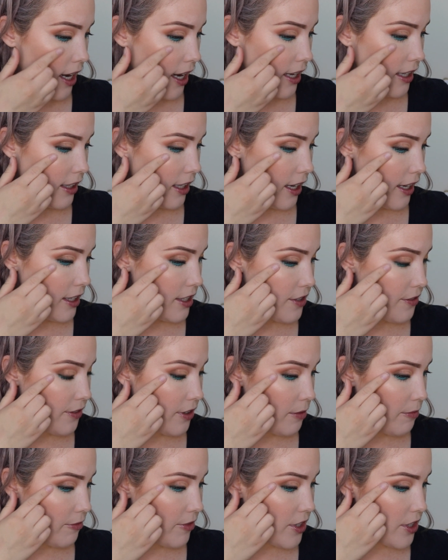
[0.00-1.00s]
highlights
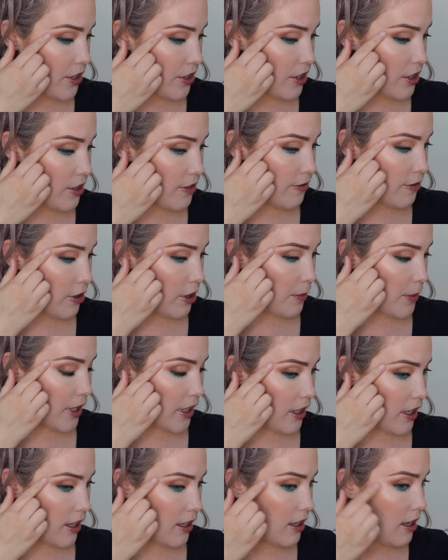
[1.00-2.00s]
from Physicians
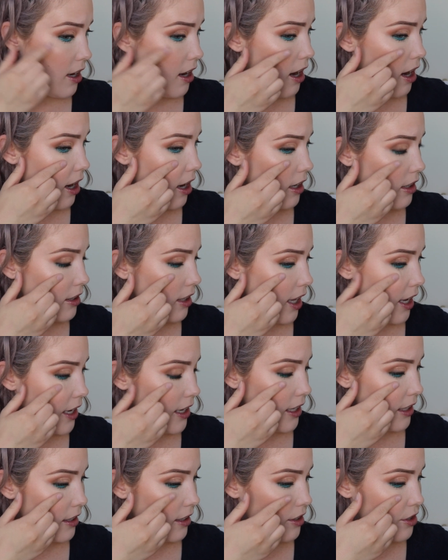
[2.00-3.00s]
Formula are
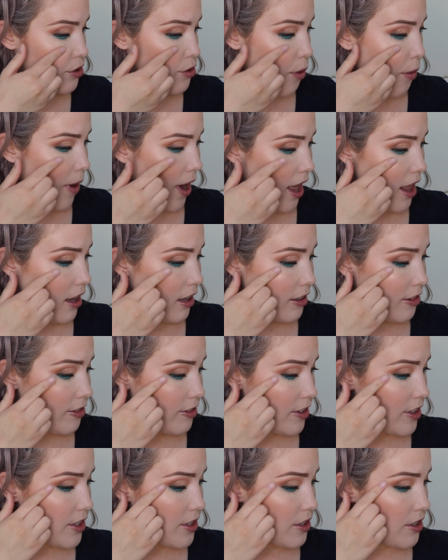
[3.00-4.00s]
like $12.